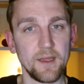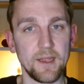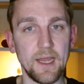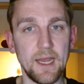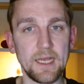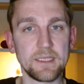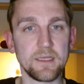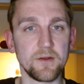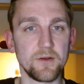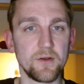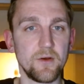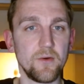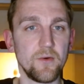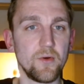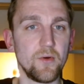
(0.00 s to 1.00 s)
Guys, I don't
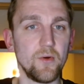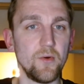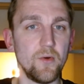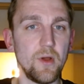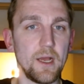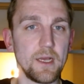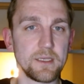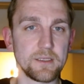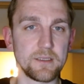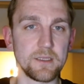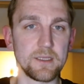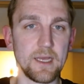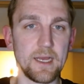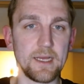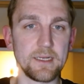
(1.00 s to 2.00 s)
know who has
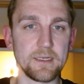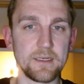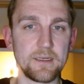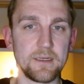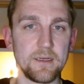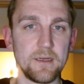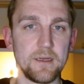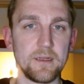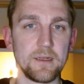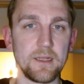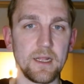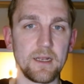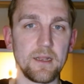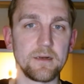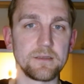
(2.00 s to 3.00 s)
decided
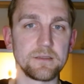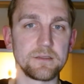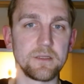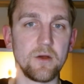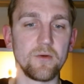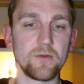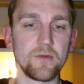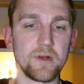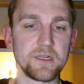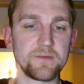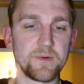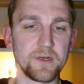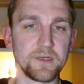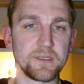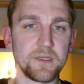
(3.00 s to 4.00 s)
that there is no
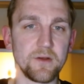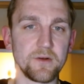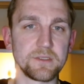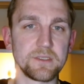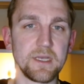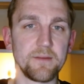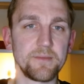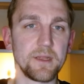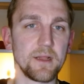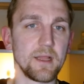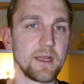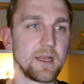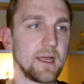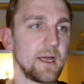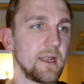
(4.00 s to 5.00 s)
transparency or something
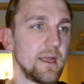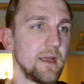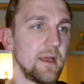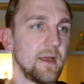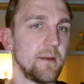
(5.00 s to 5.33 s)
like that,